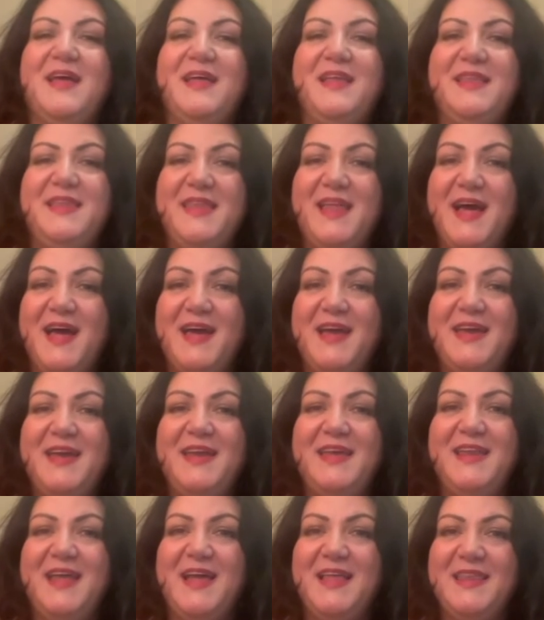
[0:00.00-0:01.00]

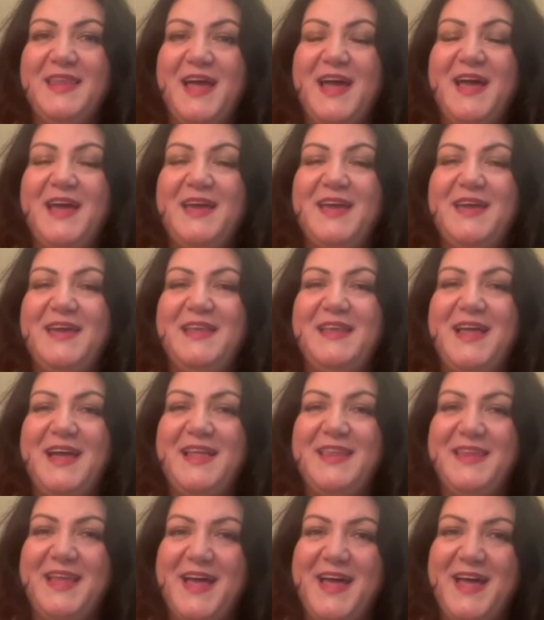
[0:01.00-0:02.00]
Lay la lay la
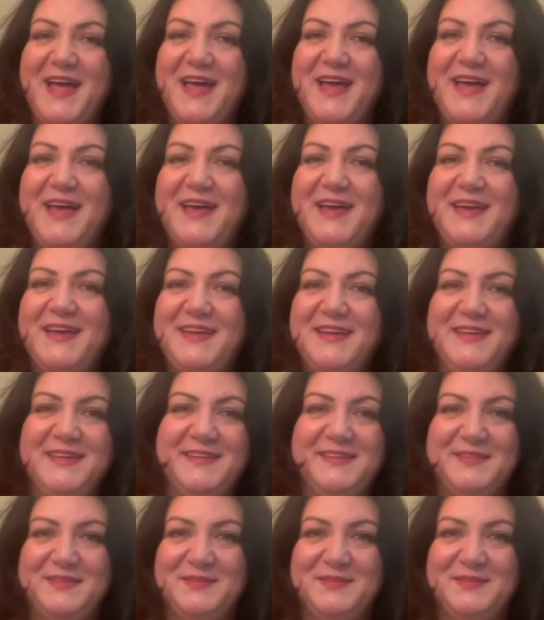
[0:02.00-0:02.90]
lay.